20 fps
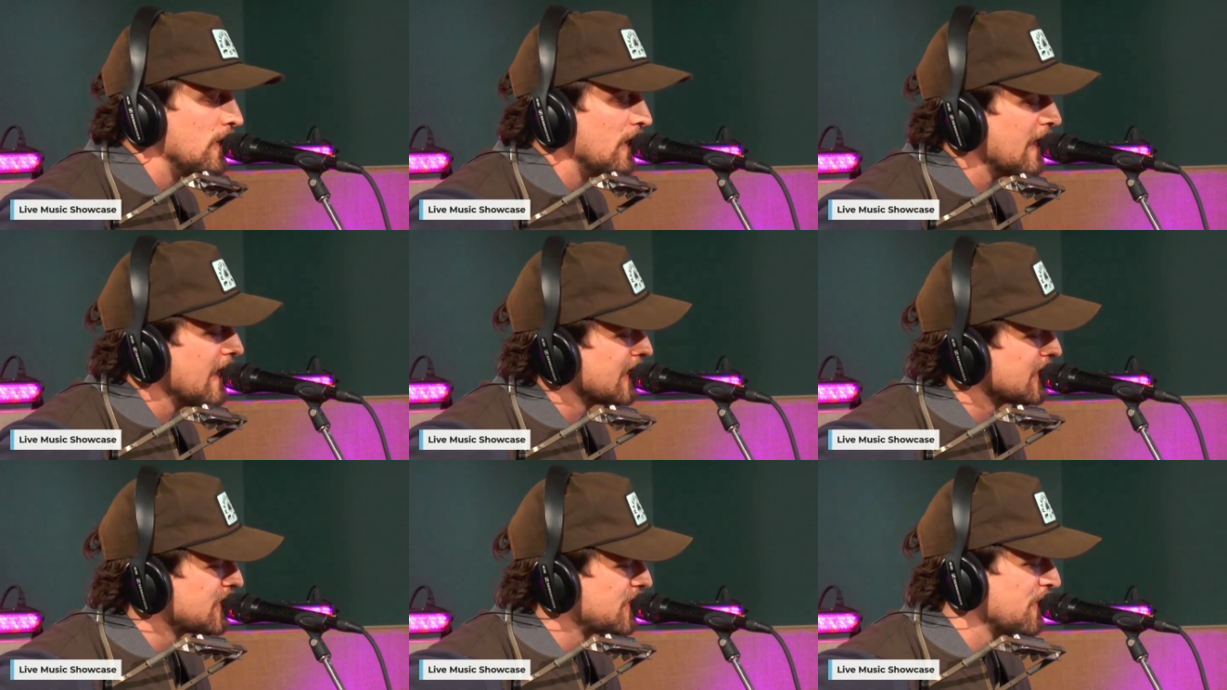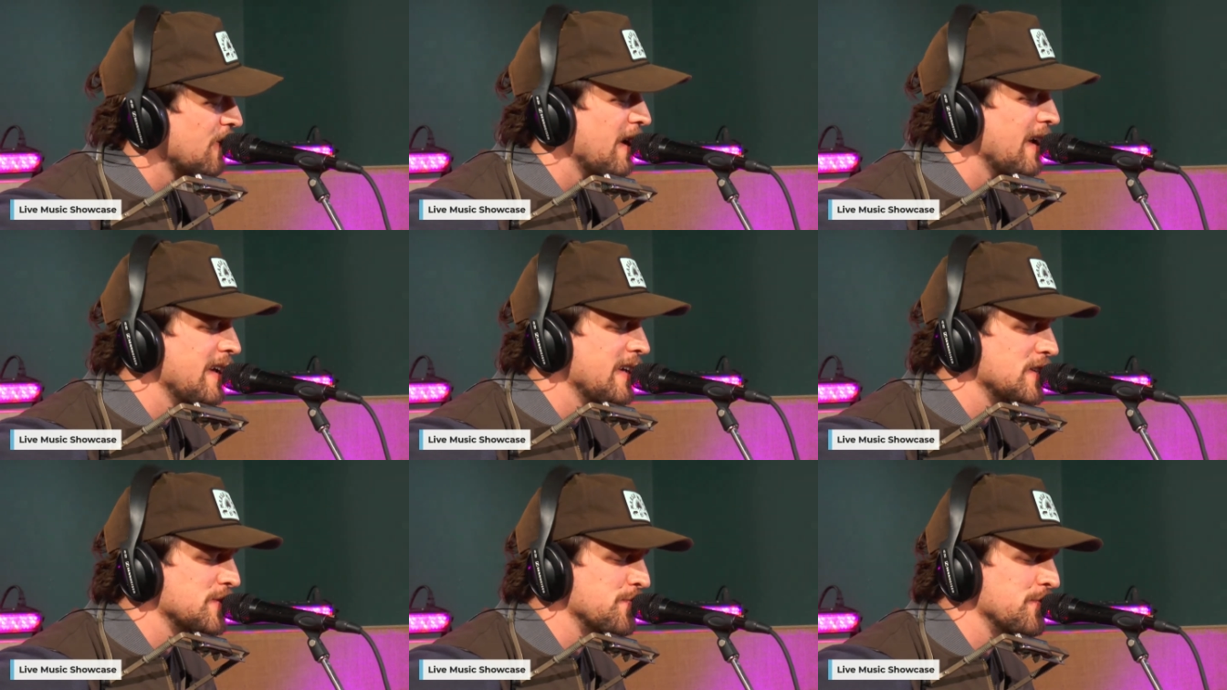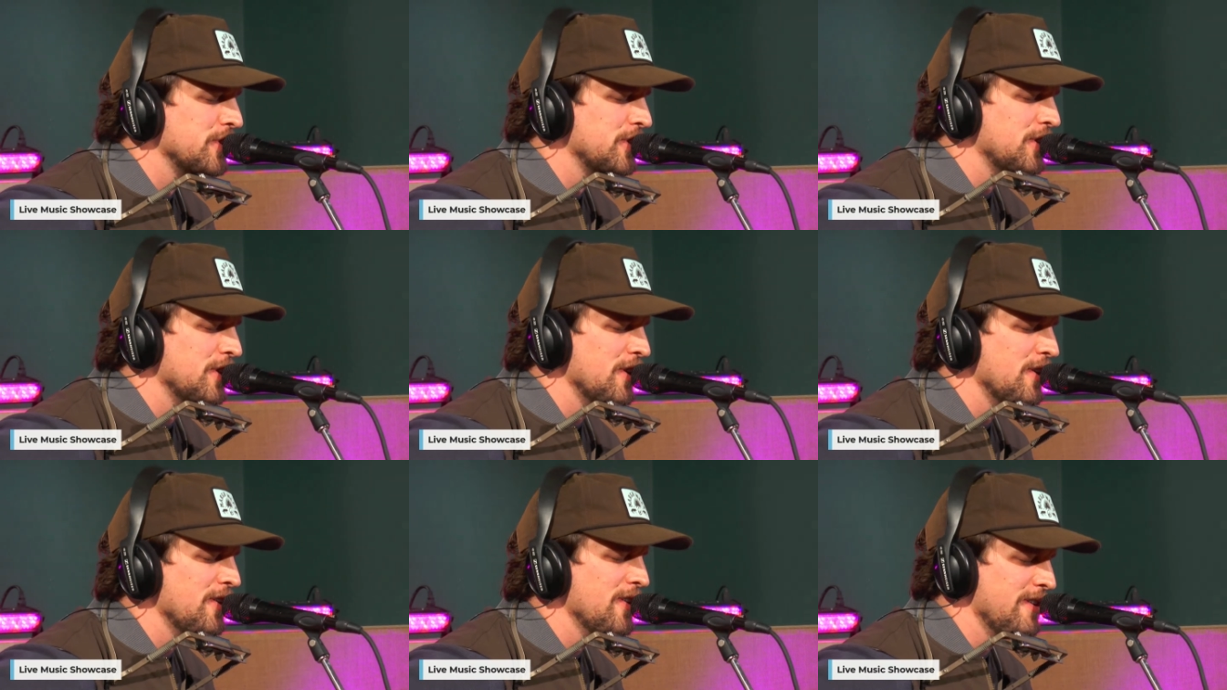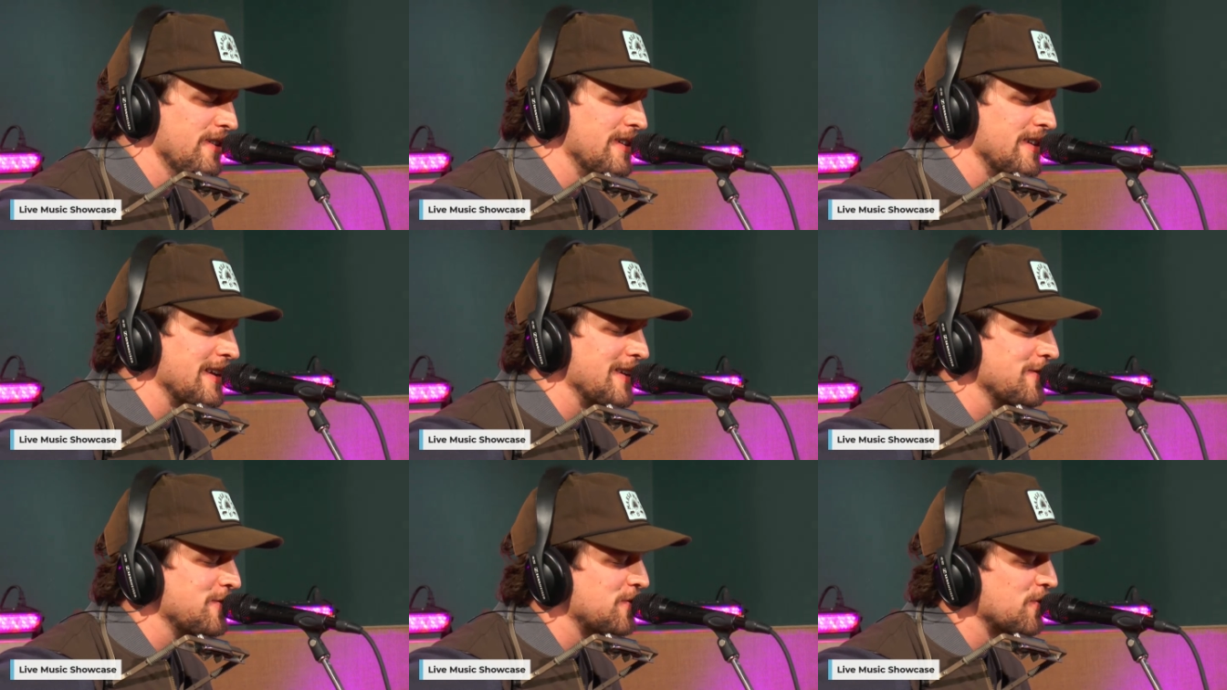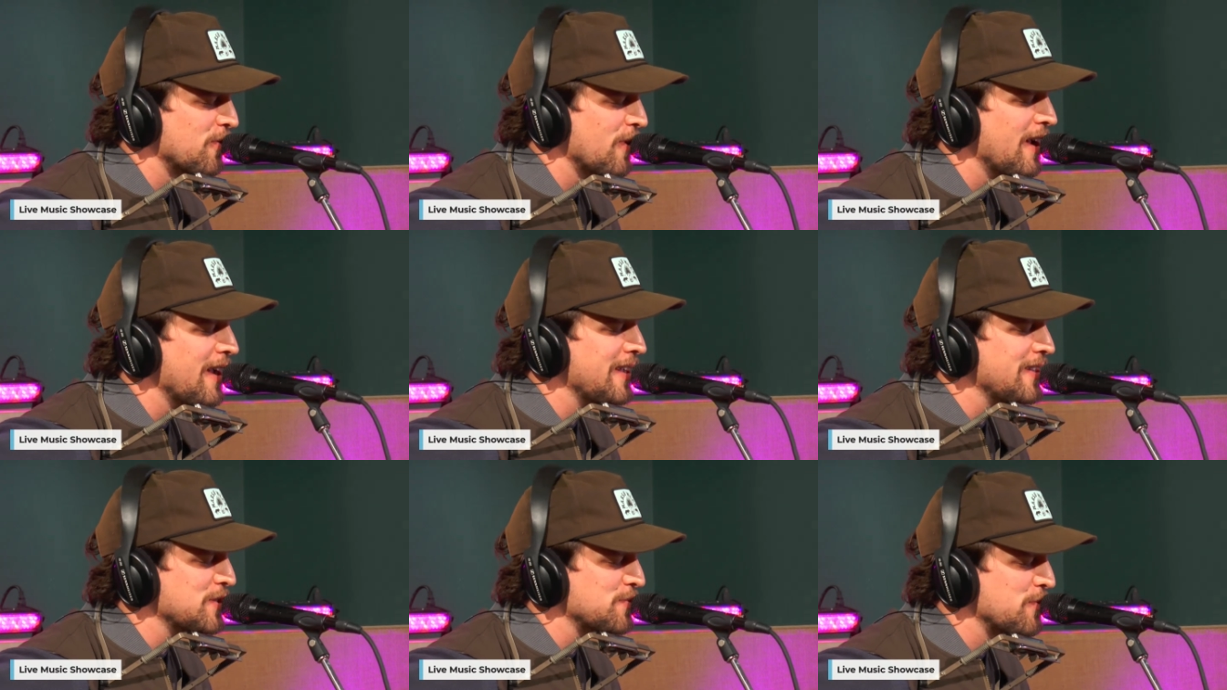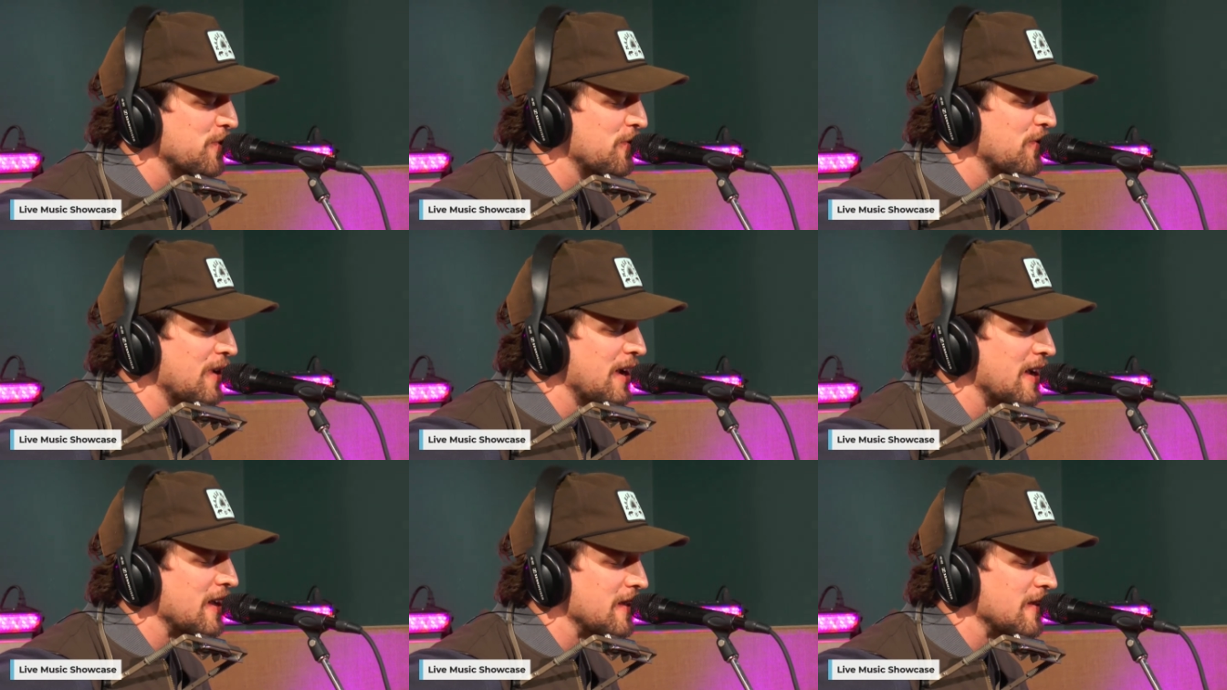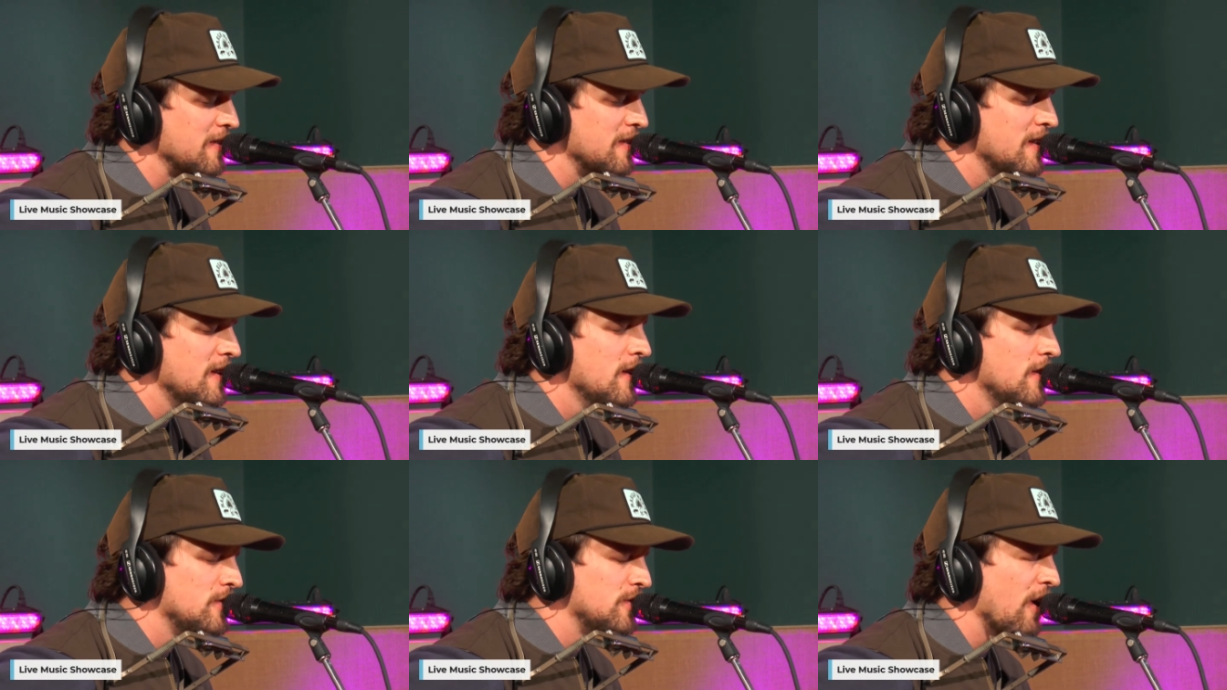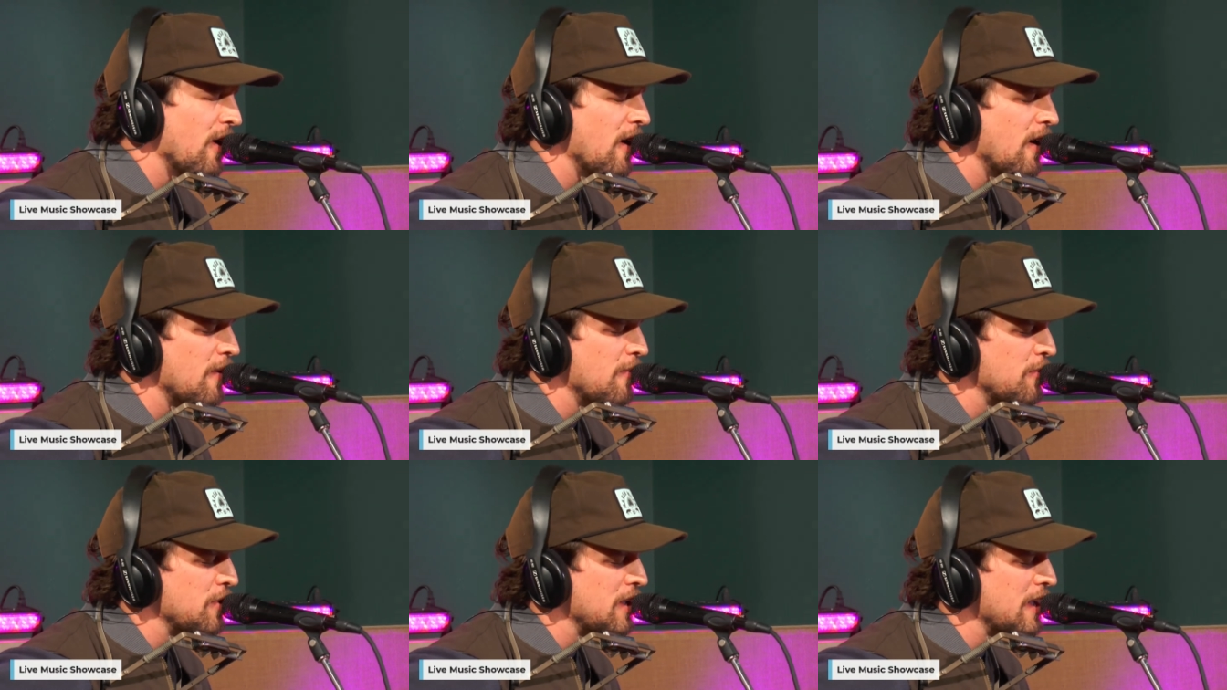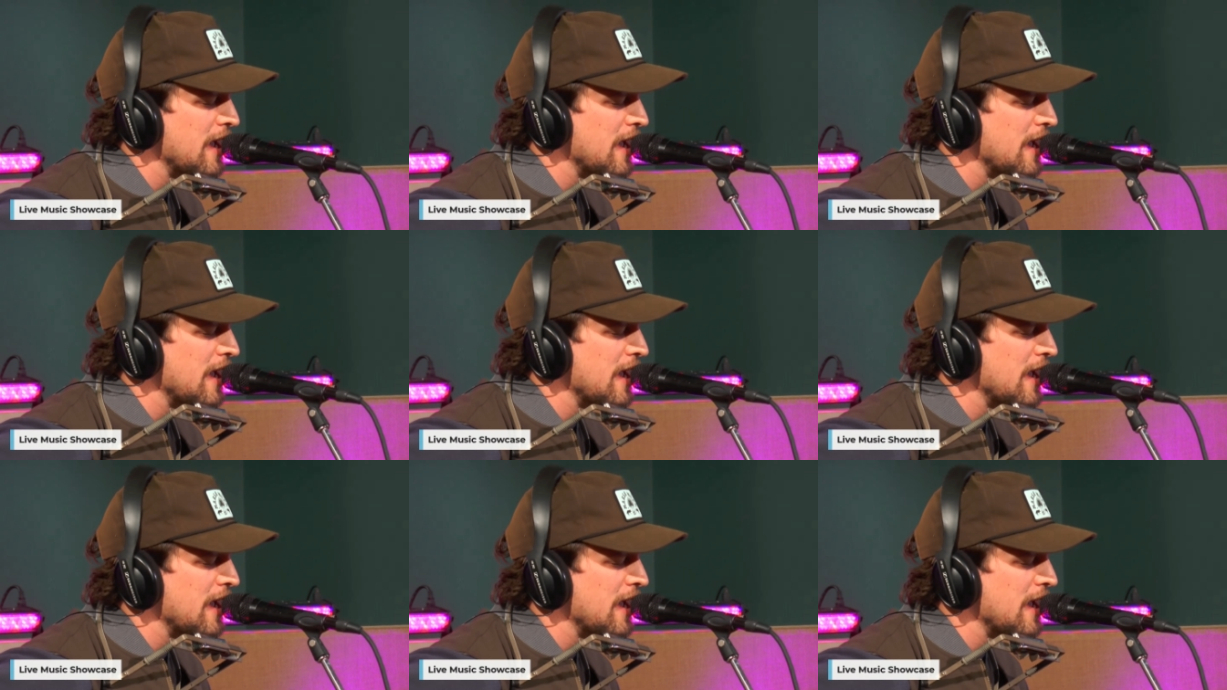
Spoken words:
Yeah, she raised me good and she raised me right. Taught me